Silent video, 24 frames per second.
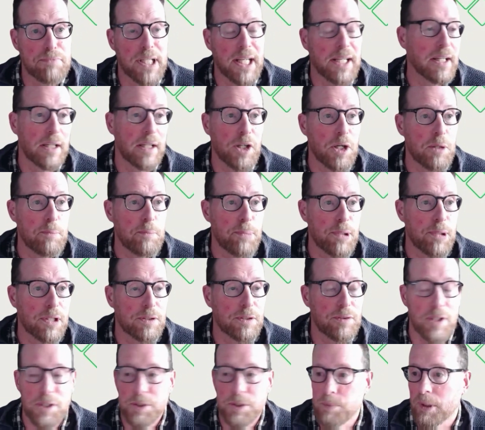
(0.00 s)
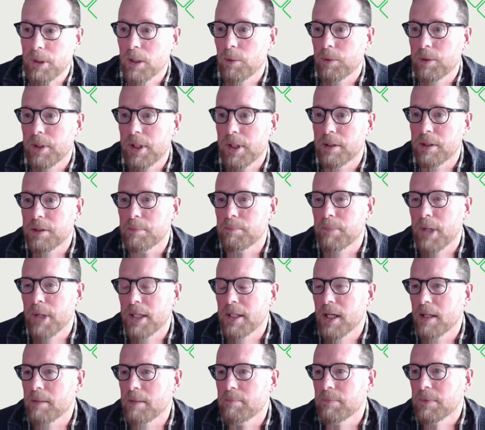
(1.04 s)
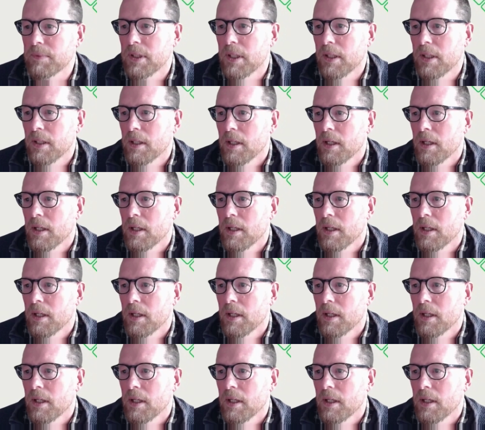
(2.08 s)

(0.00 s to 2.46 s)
getting an IP address when querying a domain name.